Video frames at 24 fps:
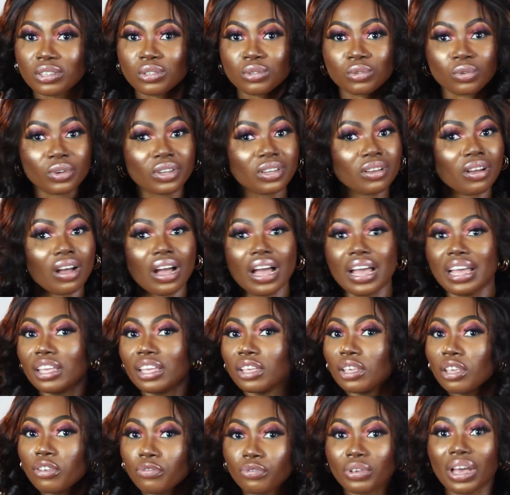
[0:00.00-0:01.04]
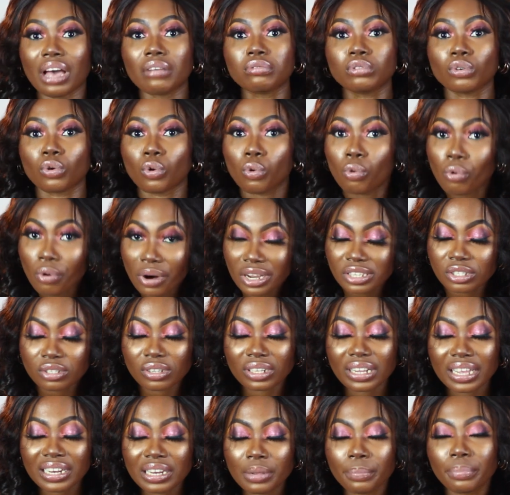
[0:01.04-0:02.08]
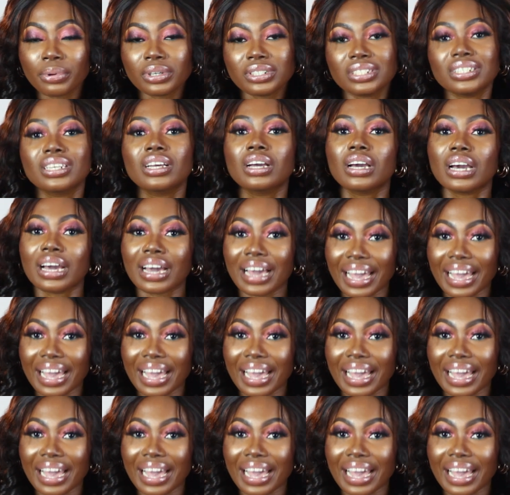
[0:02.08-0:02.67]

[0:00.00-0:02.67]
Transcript: So if you have to question anybody,